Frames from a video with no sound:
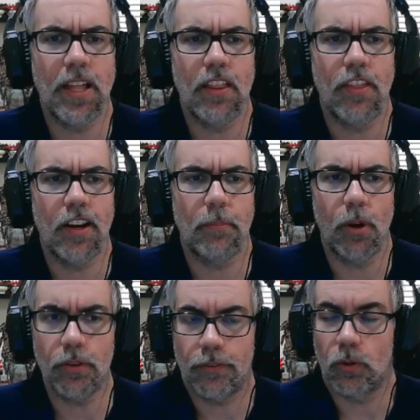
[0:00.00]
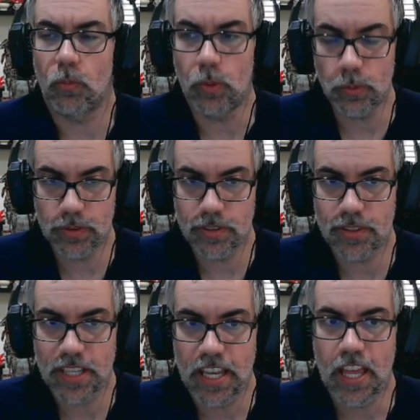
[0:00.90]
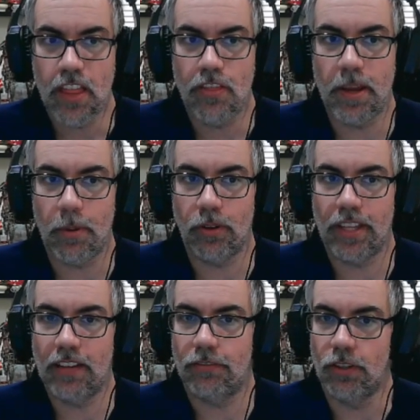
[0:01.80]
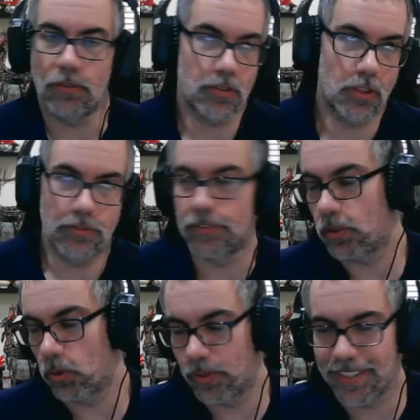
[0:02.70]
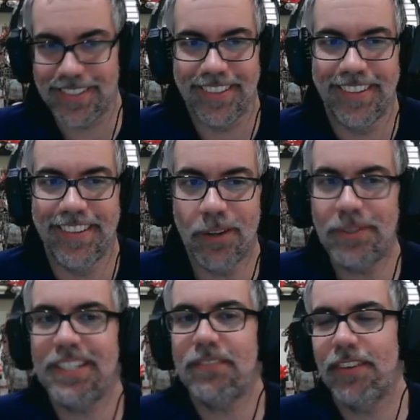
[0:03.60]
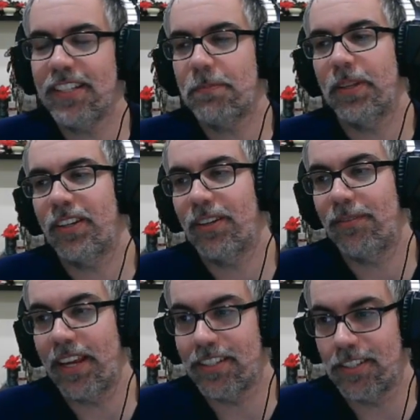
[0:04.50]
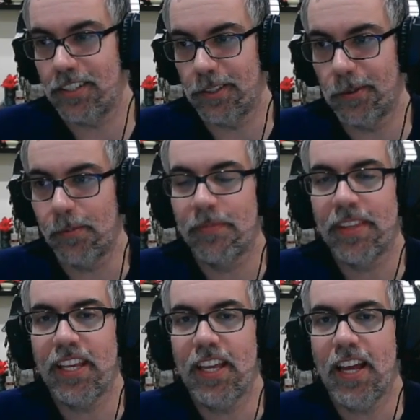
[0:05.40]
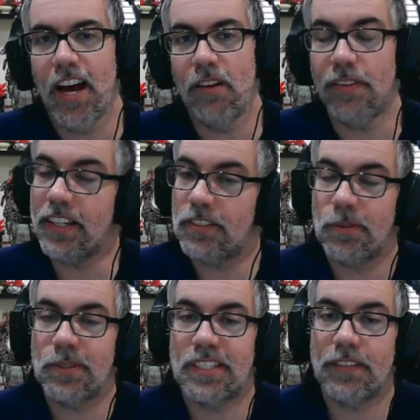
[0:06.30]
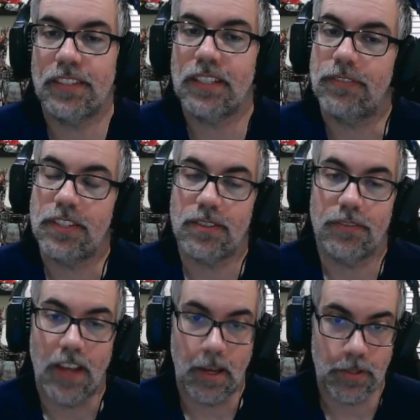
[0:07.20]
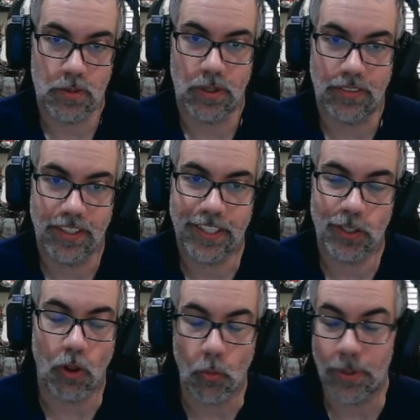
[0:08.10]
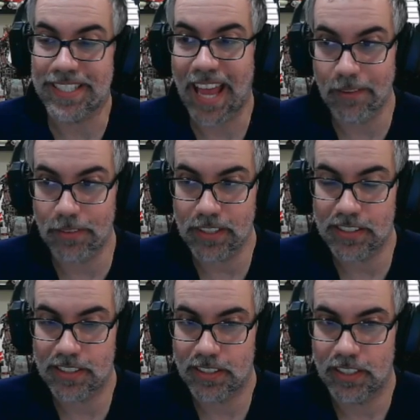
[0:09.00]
They are both 4 wounds. They both have no resolve, of course, no defense, but they're evade 2. Evade 2 is definitely a feast or famine sort of thing. You'll always have it,